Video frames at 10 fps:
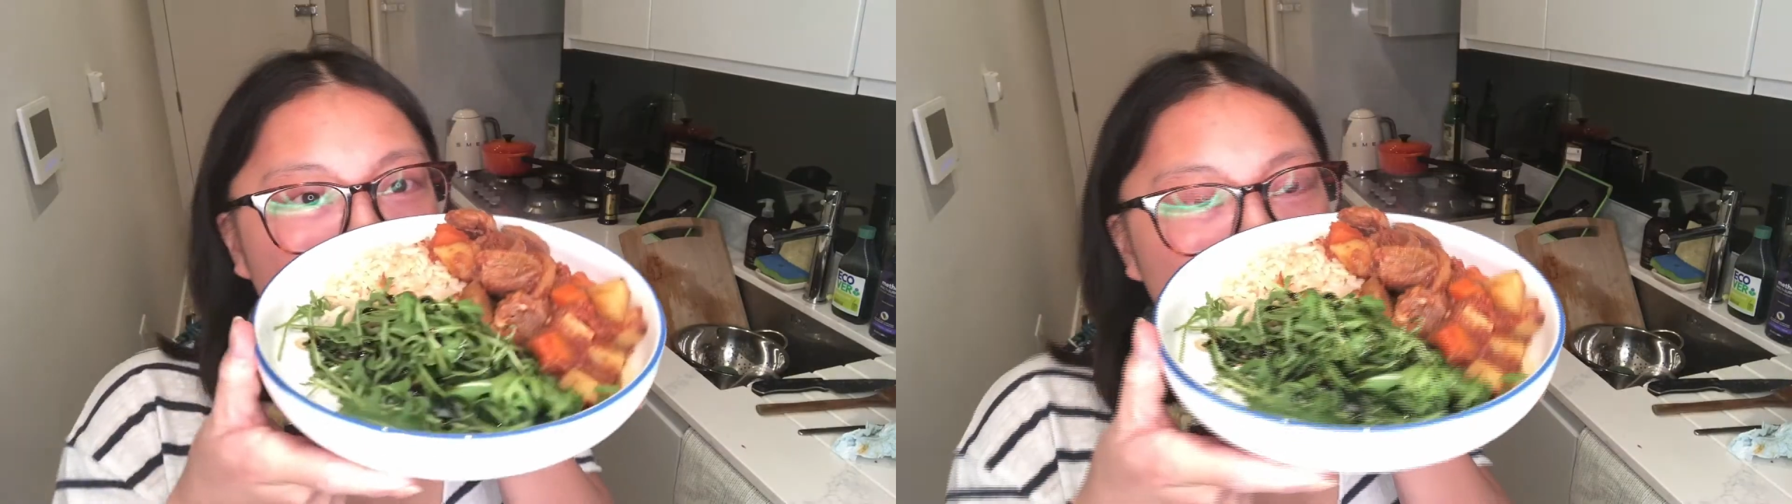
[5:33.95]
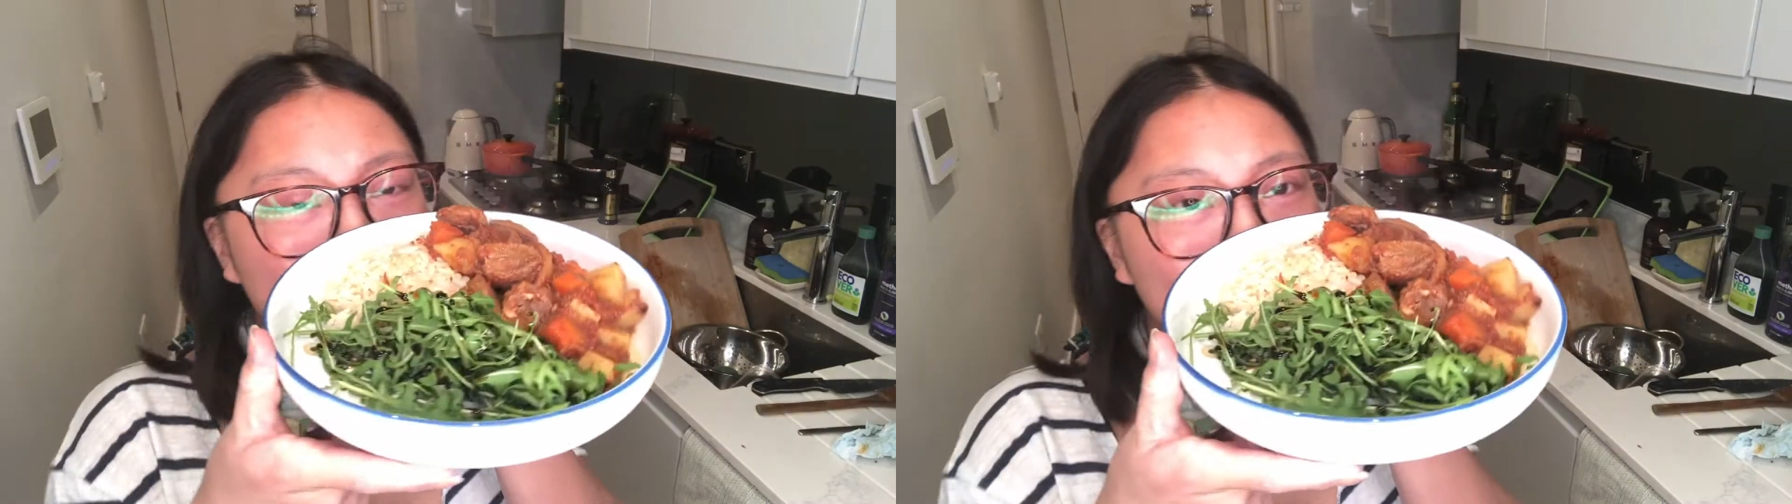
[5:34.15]

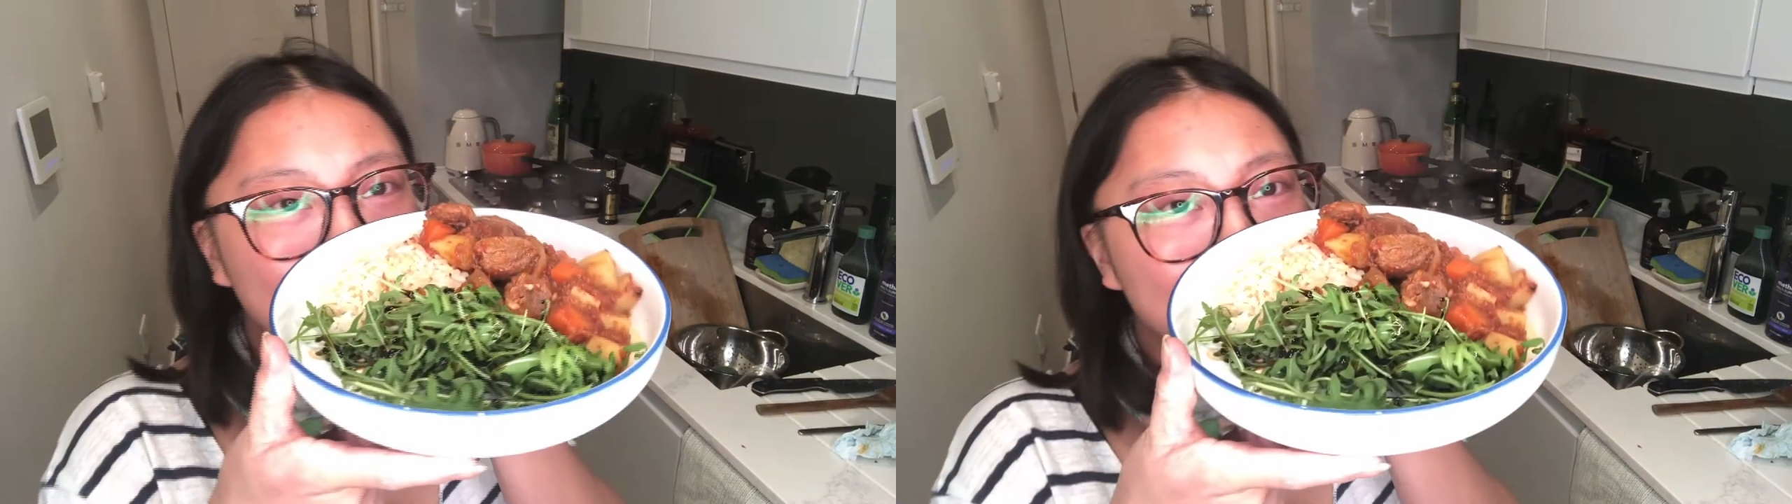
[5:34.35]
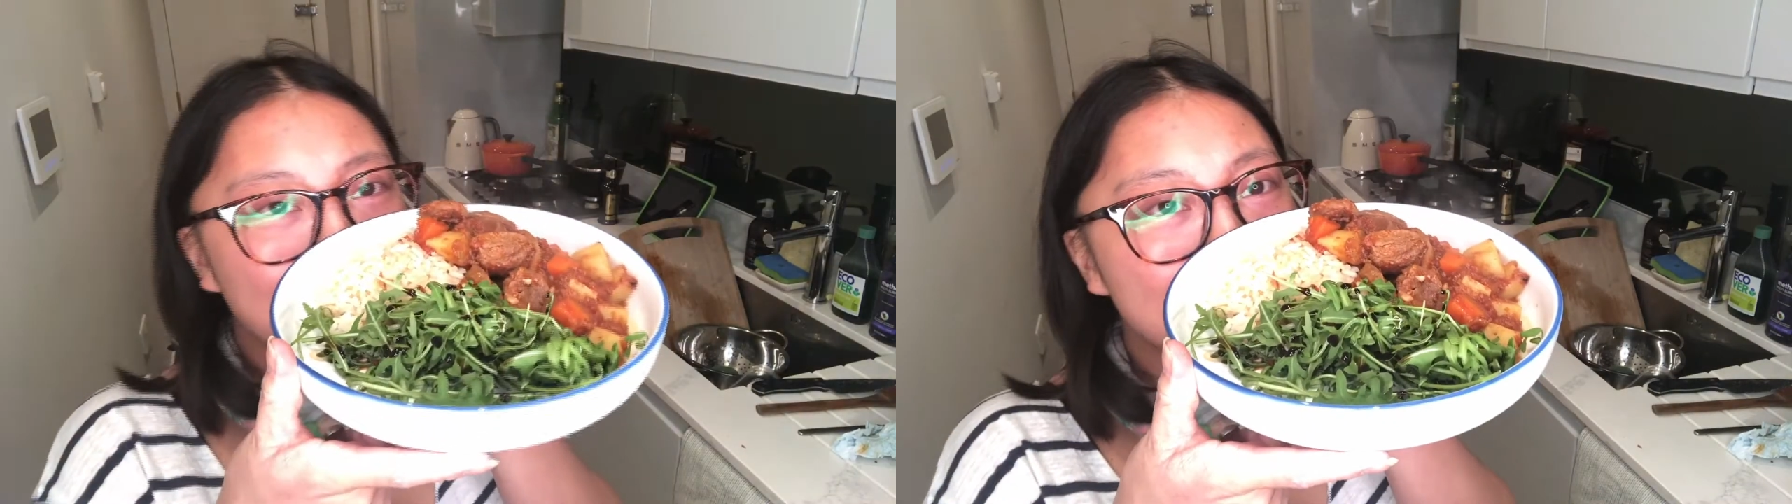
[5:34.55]
It looks
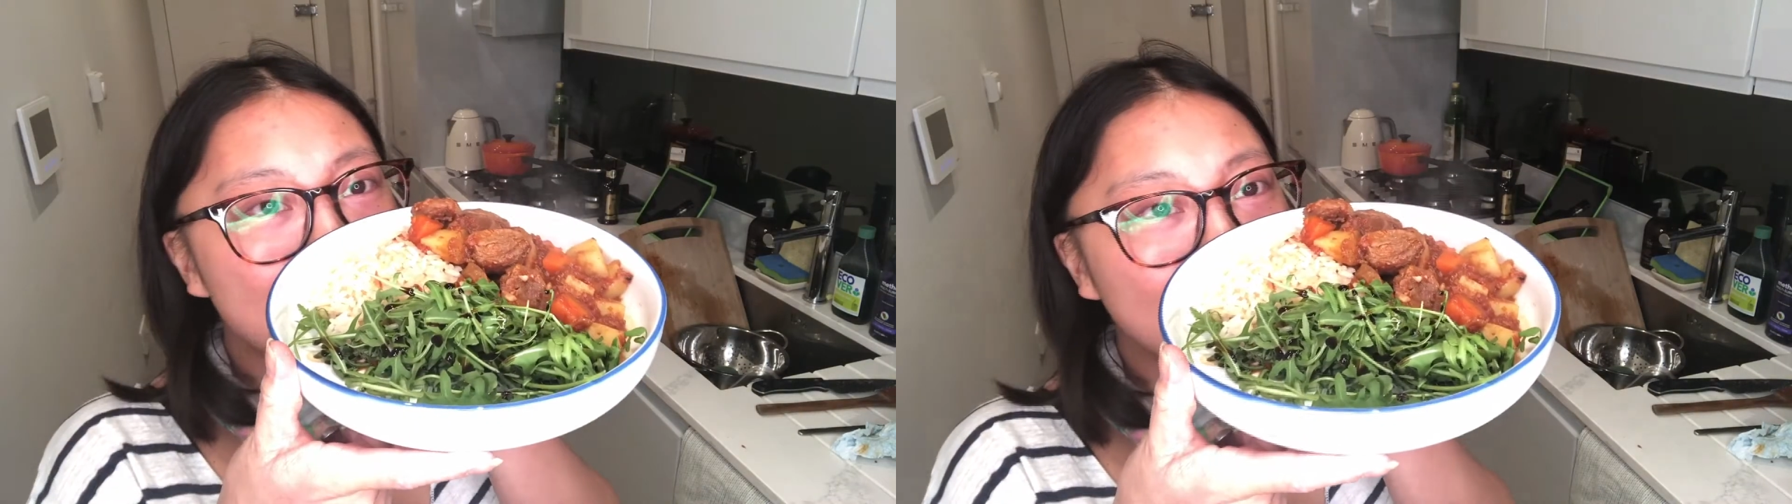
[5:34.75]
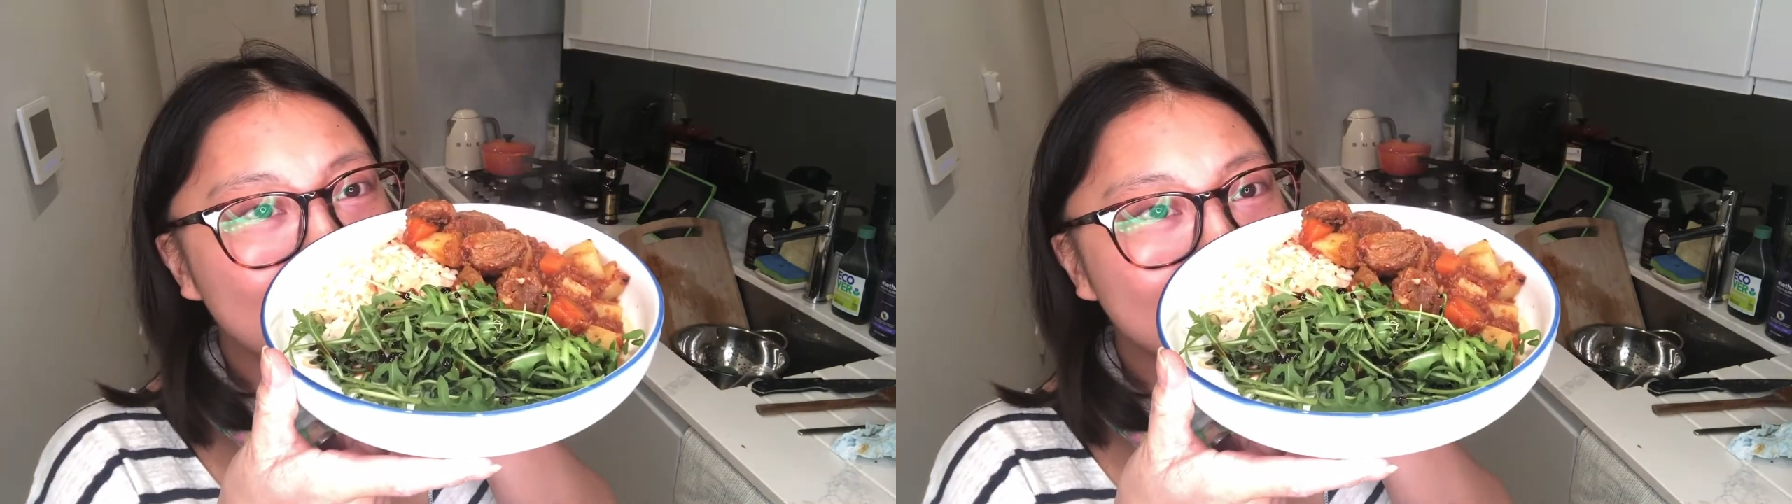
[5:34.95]
so nice.